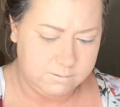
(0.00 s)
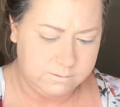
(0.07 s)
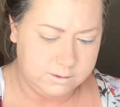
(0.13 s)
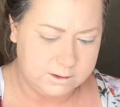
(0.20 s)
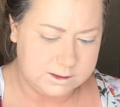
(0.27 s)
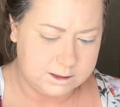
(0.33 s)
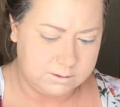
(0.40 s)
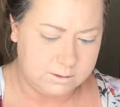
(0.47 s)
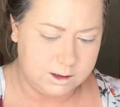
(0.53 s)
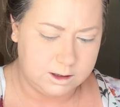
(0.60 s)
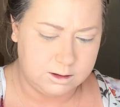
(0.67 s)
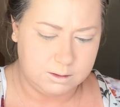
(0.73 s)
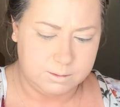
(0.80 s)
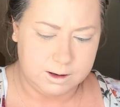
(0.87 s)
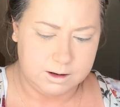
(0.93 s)
Feels like
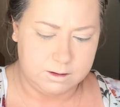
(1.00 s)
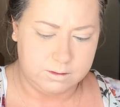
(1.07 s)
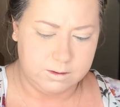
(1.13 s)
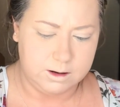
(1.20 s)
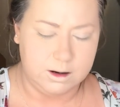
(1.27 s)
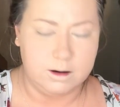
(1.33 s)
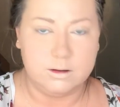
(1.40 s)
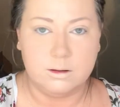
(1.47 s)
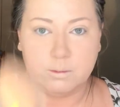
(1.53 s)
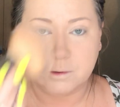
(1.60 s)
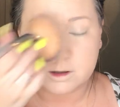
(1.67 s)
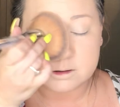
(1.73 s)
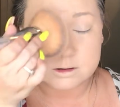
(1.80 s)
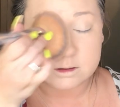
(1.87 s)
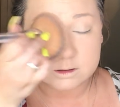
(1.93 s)
regular powder there. The
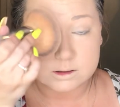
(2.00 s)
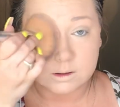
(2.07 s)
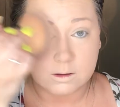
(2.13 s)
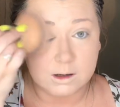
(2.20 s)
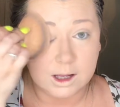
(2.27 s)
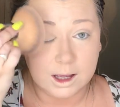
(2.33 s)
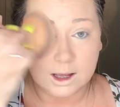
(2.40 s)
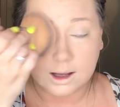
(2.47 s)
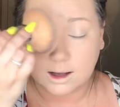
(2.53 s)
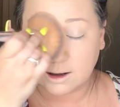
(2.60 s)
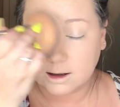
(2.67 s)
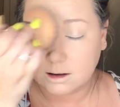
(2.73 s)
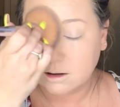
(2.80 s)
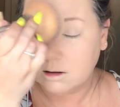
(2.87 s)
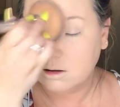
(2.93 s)
brush looks
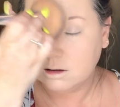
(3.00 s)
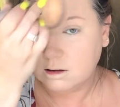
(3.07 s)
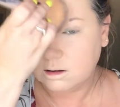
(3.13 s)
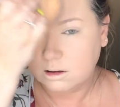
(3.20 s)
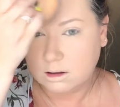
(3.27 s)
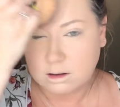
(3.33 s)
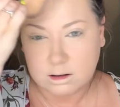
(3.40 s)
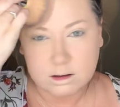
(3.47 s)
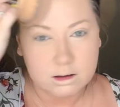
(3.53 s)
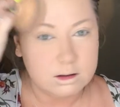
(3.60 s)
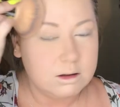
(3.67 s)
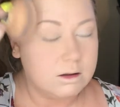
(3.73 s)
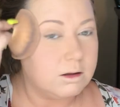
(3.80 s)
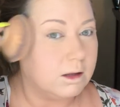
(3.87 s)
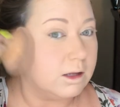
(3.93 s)
okay.
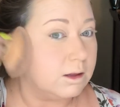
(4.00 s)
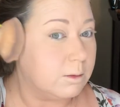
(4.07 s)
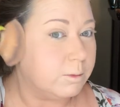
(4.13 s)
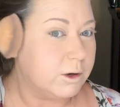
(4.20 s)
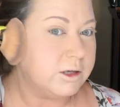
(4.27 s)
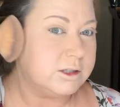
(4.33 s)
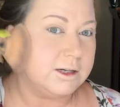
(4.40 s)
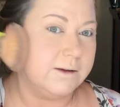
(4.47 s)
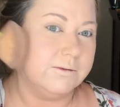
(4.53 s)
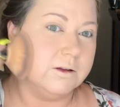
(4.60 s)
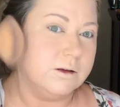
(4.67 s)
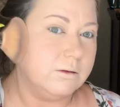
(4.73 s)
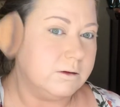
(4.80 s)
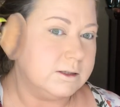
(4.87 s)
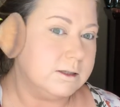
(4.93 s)
Like, the brush
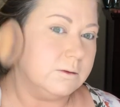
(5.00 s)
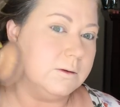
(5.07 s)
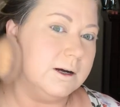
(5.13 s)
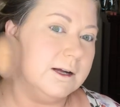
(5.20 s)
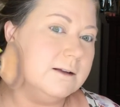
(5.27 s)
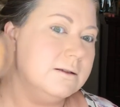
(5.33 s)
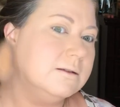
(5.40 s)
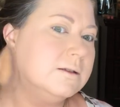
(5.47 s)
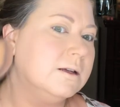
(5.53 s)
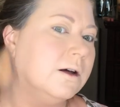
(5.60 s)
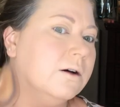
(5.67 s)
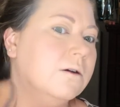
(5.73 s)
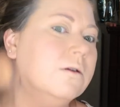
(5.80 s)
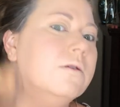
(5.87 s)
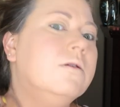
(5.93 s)
definitely wasn't wet,
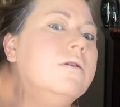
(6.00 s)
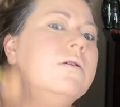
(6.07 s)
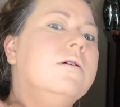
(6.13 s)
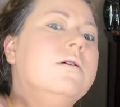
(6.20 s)
so